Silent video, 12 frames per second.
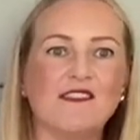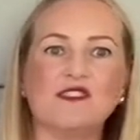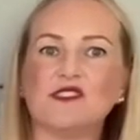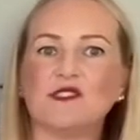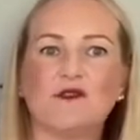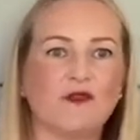
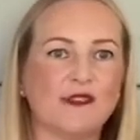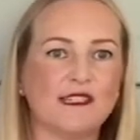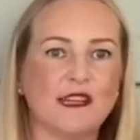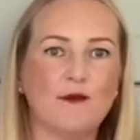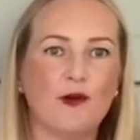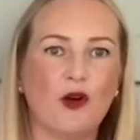just defrost in
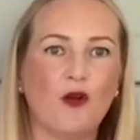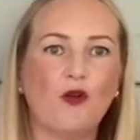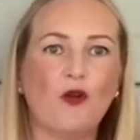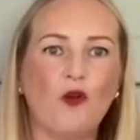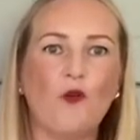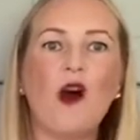a bowl,
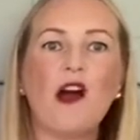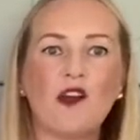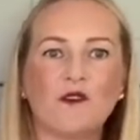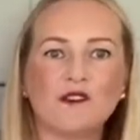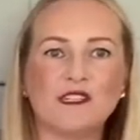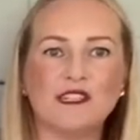or what I
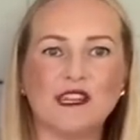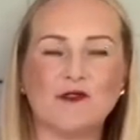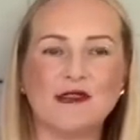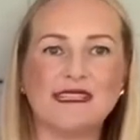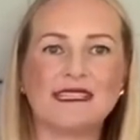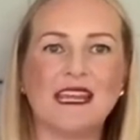often do
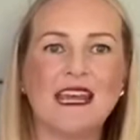is,